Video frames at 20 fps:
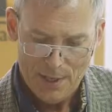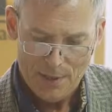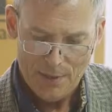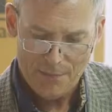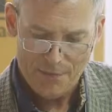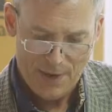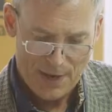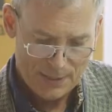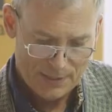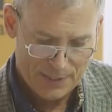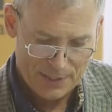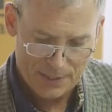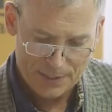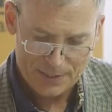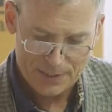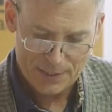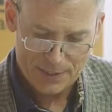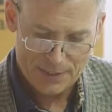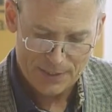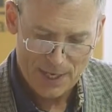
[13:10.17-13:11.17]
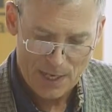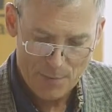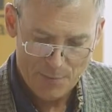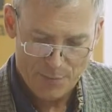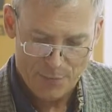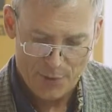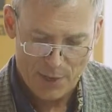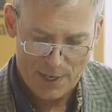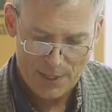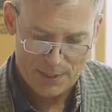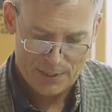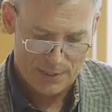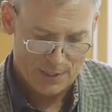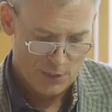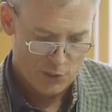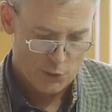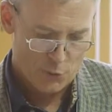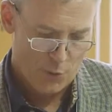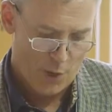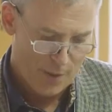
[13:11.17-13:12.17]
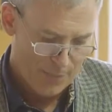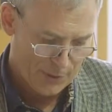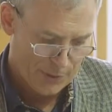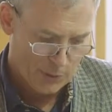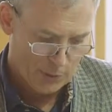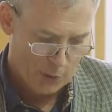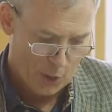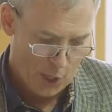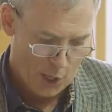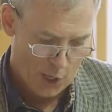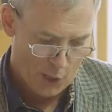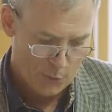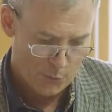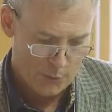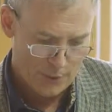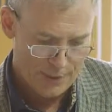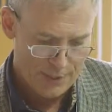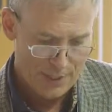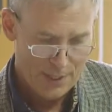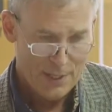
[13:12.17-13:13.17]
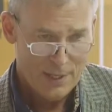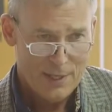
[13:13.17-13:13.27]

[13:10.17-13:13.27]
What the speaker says: the fact that it's the same price as tropical hardwood,